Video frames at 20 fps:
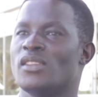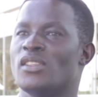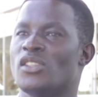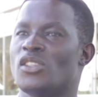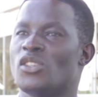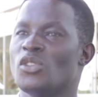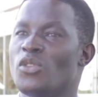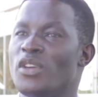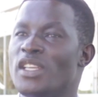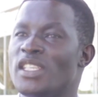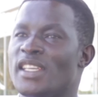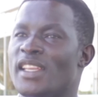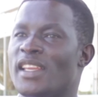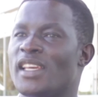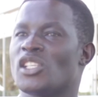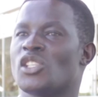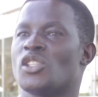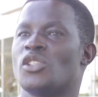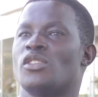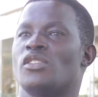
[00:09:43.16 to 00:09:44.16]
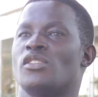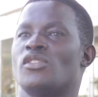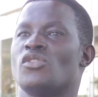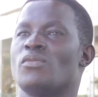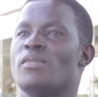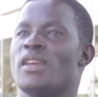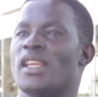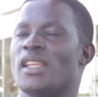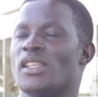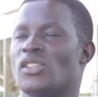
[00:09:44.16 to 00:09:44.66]
too international to
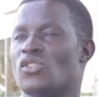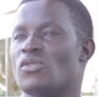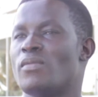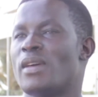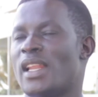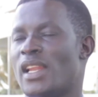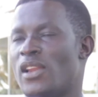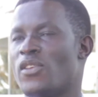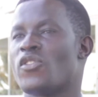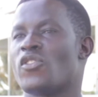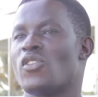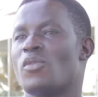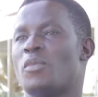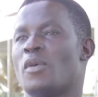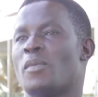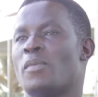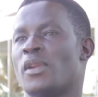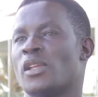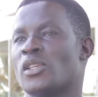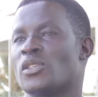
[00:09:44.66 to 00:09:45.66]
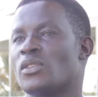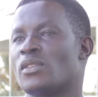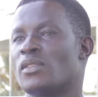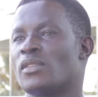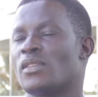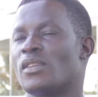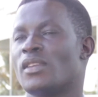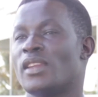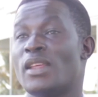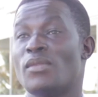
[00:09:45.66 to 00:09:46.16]
be understood by the local population,
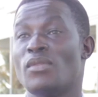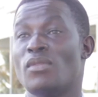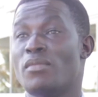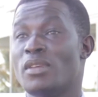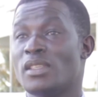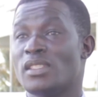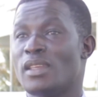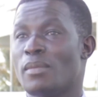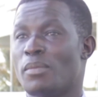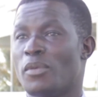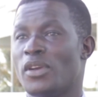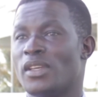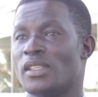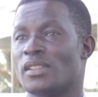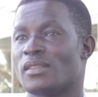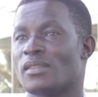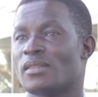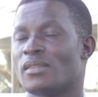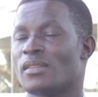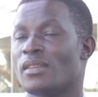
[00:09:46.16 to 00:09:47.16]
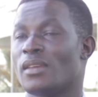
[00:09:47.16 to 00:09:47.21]
then we miss the point.